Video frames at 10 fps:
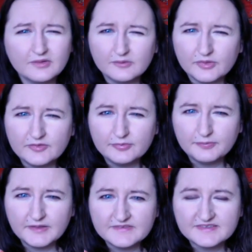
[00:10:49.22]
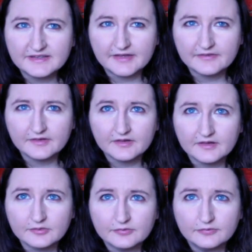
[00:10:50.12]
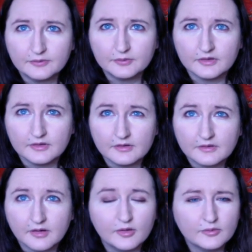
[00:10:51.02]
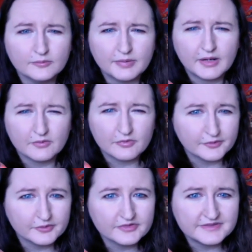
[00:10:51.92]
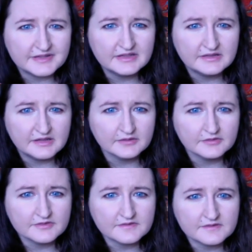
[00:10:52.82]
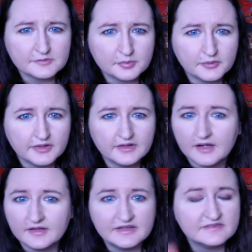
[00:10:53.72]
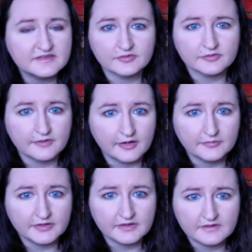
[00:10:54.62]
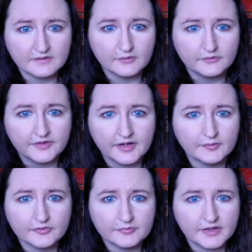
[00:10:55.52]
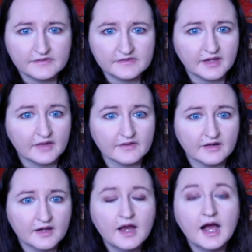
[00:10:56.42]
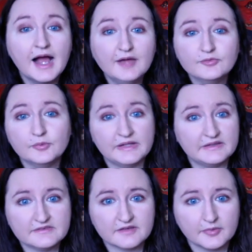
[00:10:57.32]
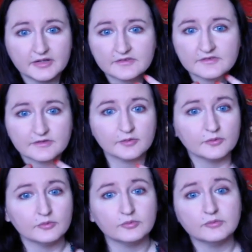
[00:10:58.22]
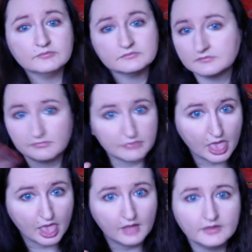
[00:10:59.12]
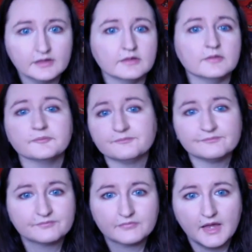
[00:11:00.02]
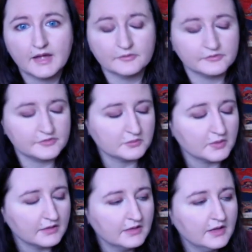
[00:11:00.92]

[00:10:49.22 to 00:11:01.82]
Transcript: we've been together for about 13 years at this point. He's never vomited the whole time we've been together. I have a weak stomach, so, I don't do well.